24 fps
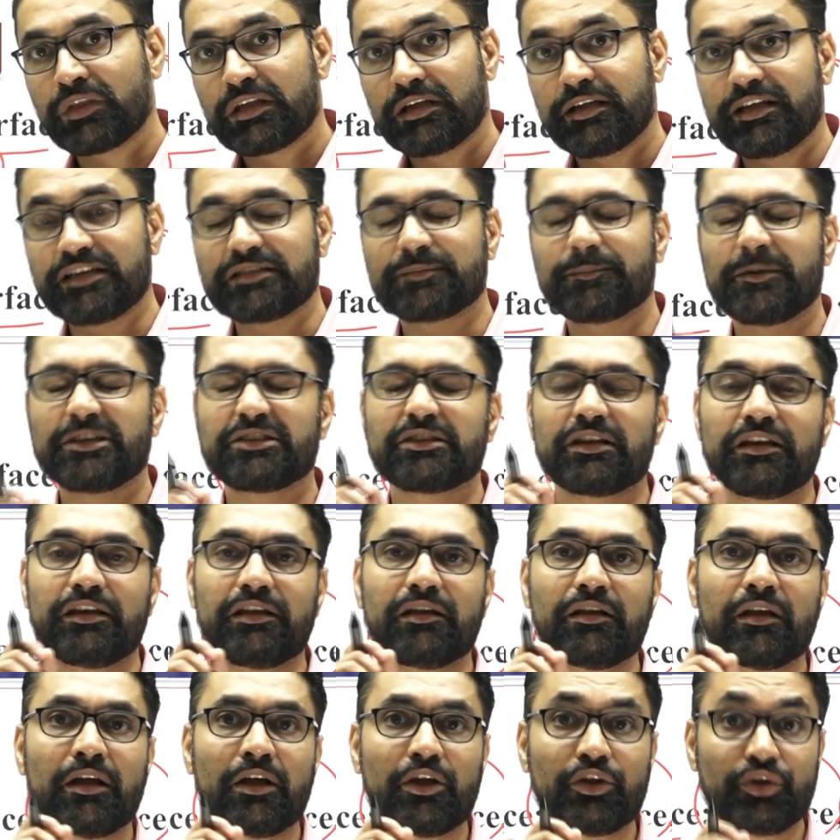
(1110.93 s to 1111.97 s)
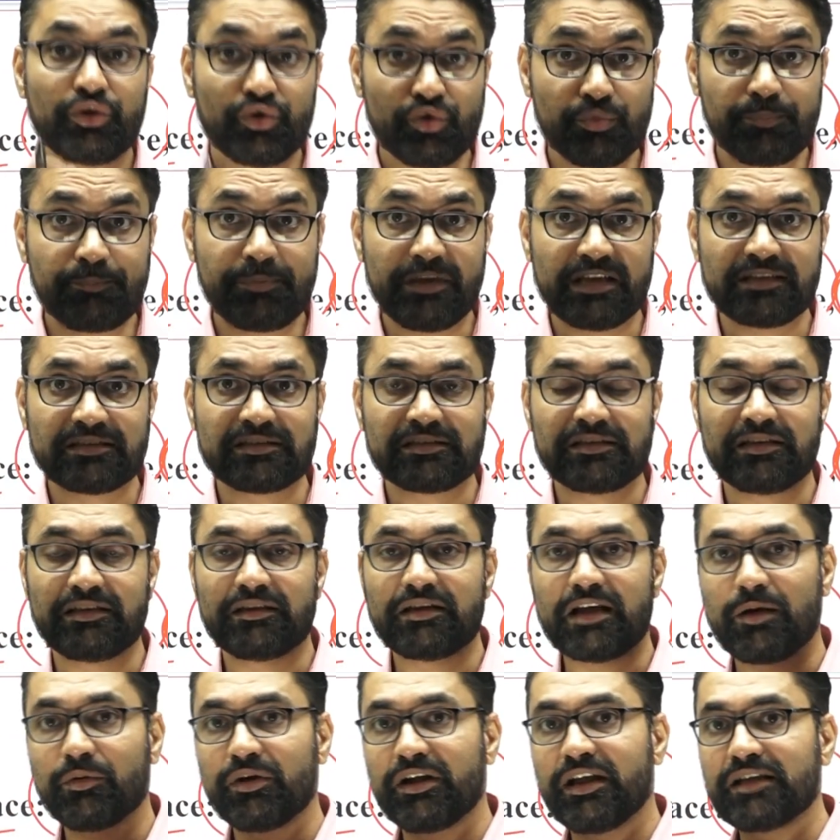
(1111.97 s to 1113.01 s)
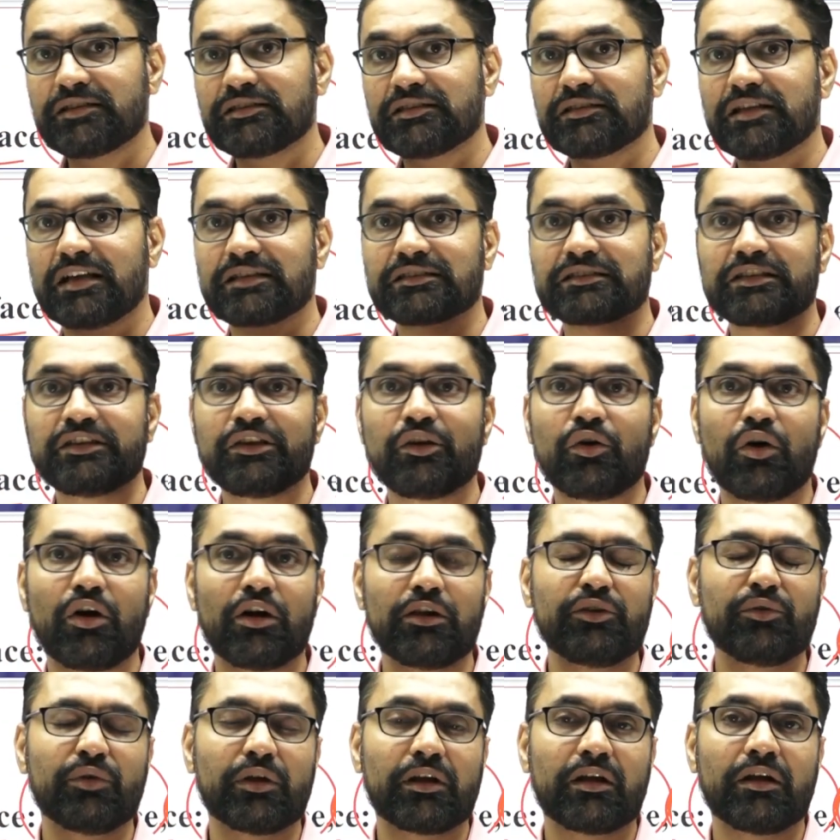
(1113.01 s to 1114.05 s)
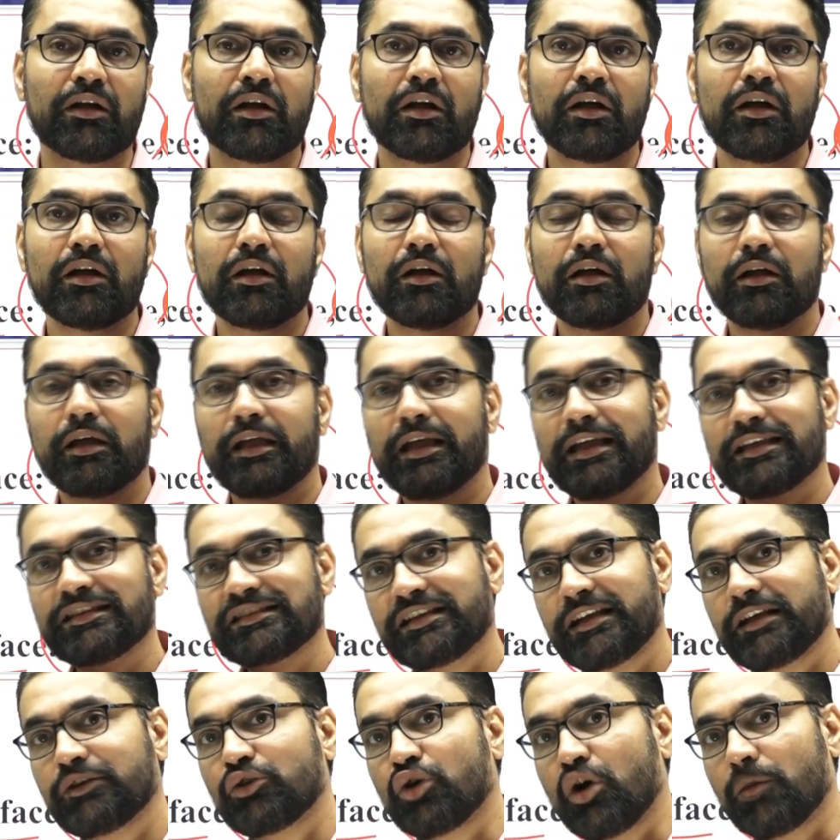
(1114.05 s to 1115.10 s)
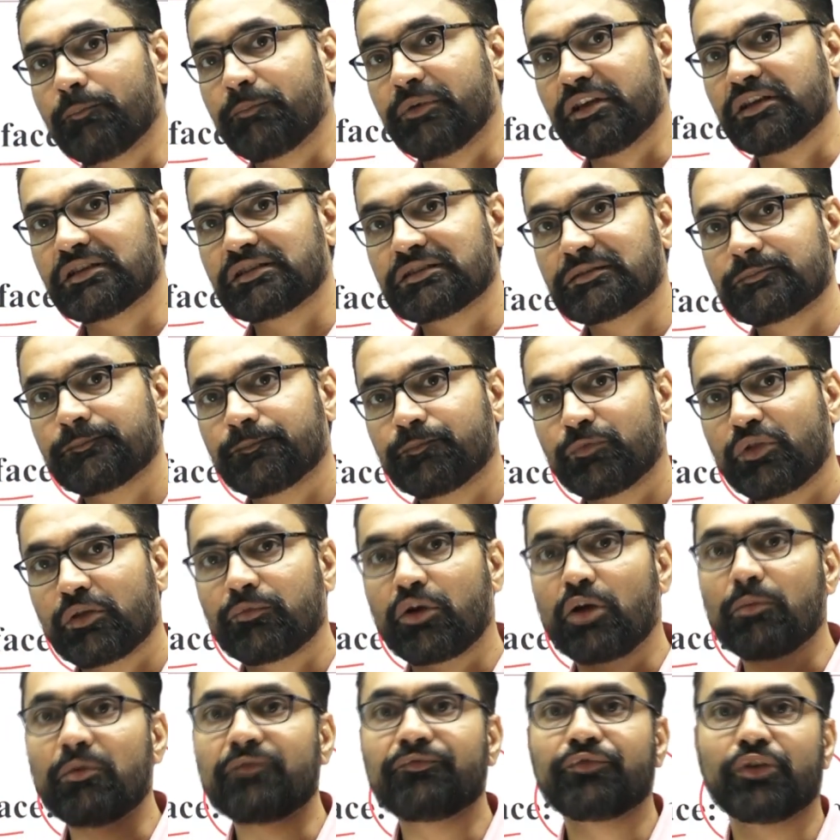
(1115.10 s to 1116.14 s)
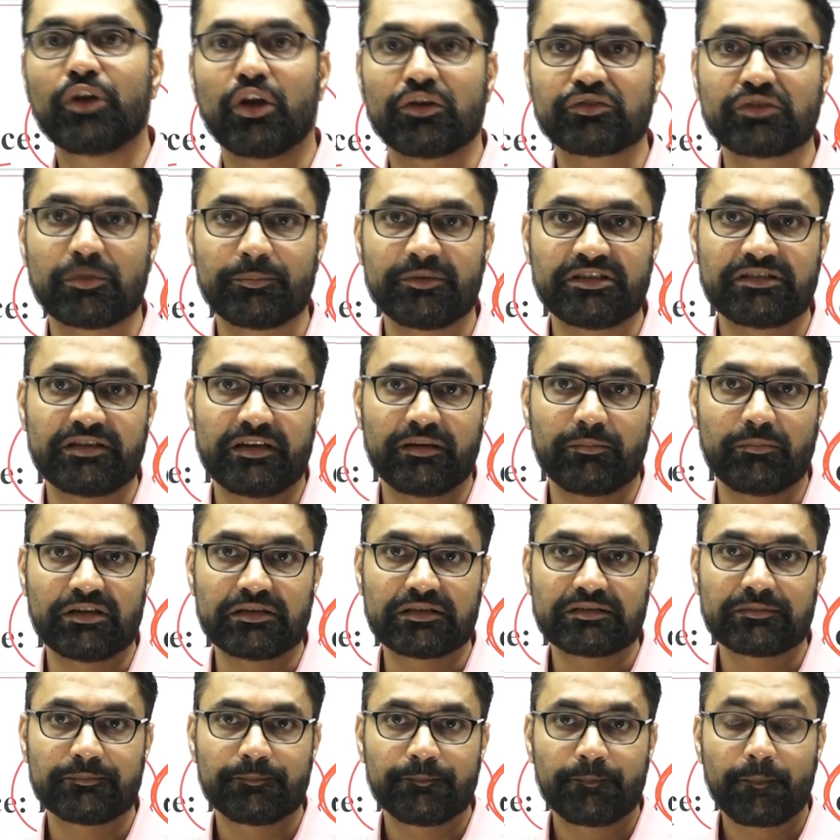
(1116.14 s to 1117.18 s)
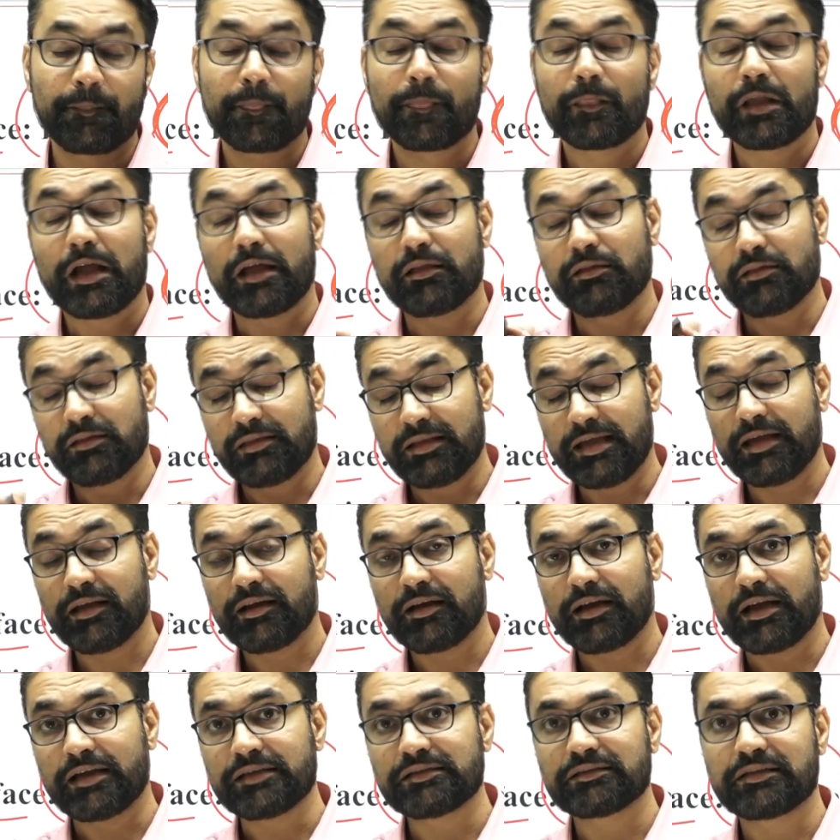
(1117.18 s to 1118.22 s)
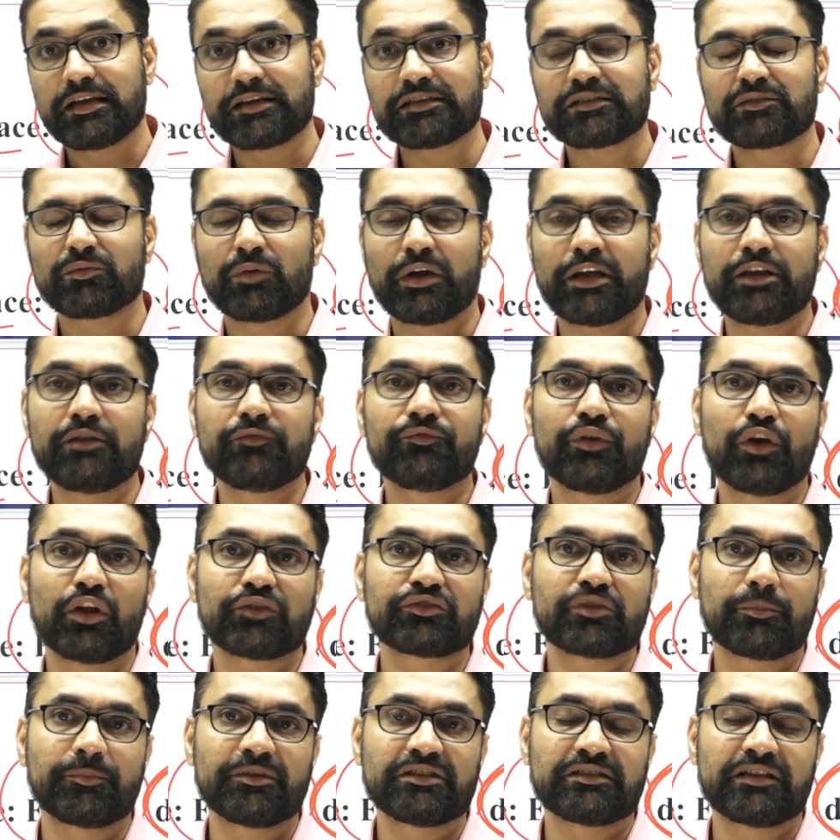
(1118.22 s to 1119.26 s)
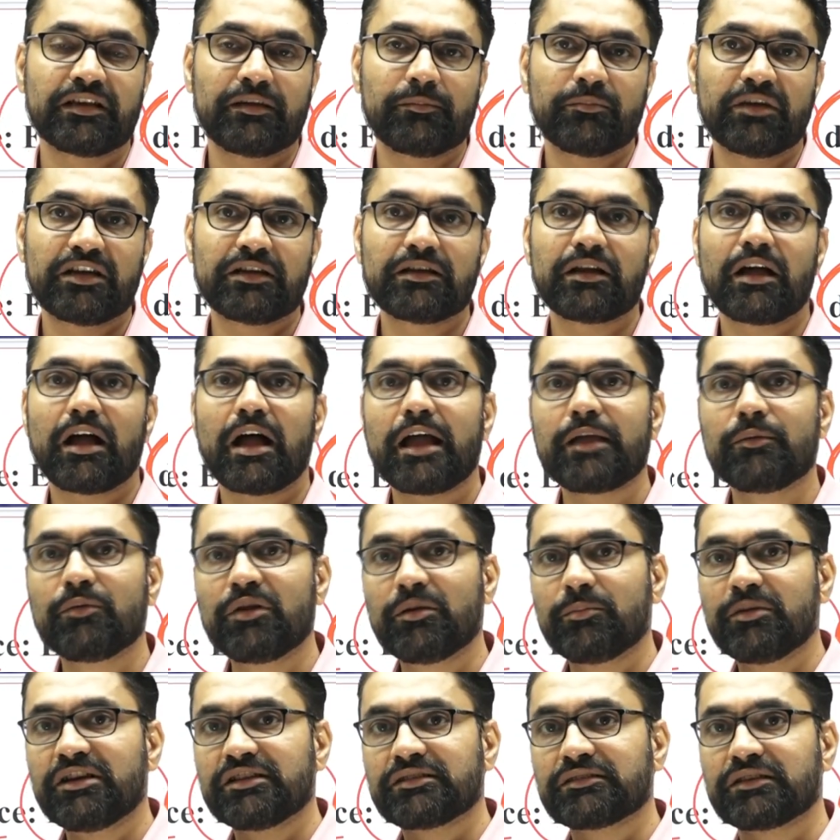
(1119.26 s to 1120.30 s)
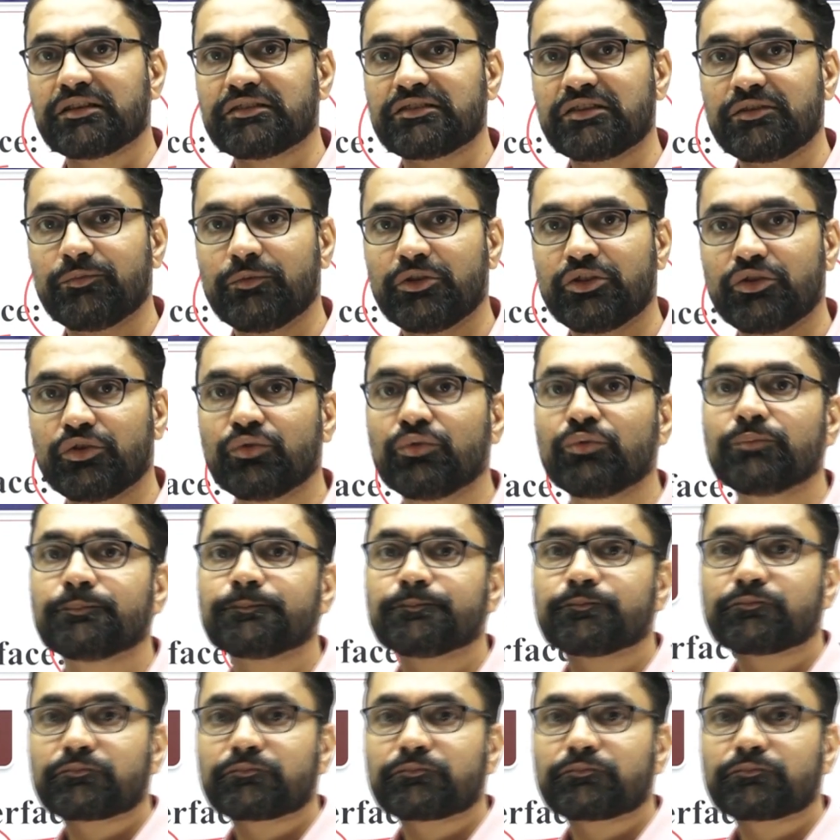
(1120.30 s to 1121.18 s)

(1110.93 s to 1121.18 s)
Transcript: Especially UPSC nowadays is asking all your essay topics from a philosophy segments. And there guys, that's why in philosophy segment, I will be discussing with you